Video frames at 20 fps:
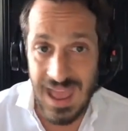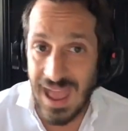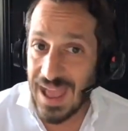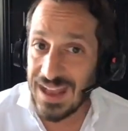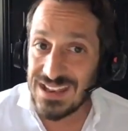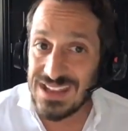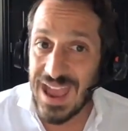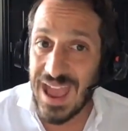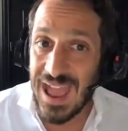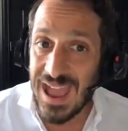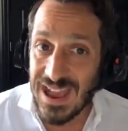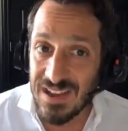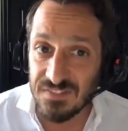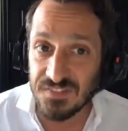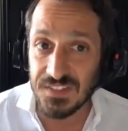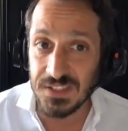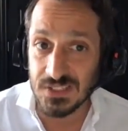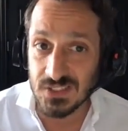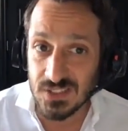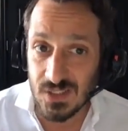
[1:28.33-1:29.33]
And you have
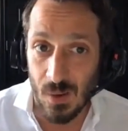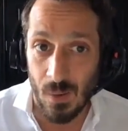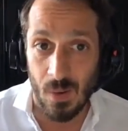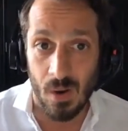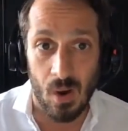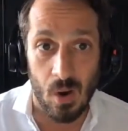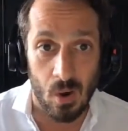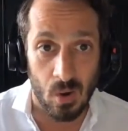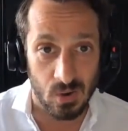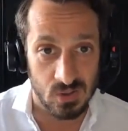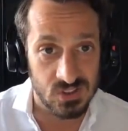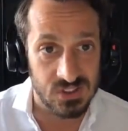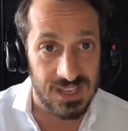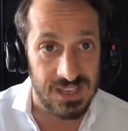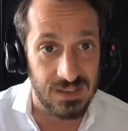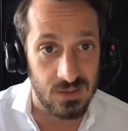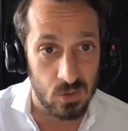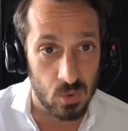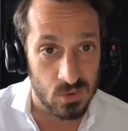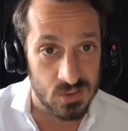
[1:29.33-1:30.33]
to start
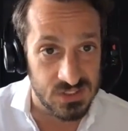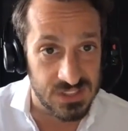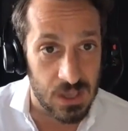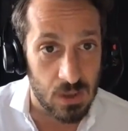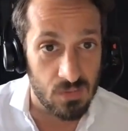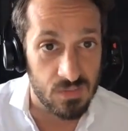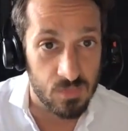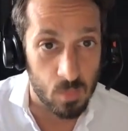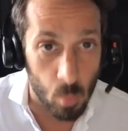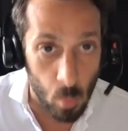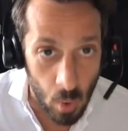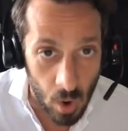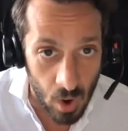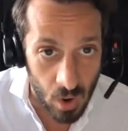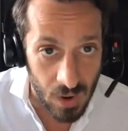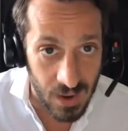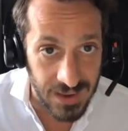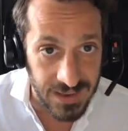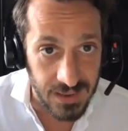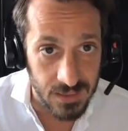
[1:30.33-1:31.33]
asking yourself why.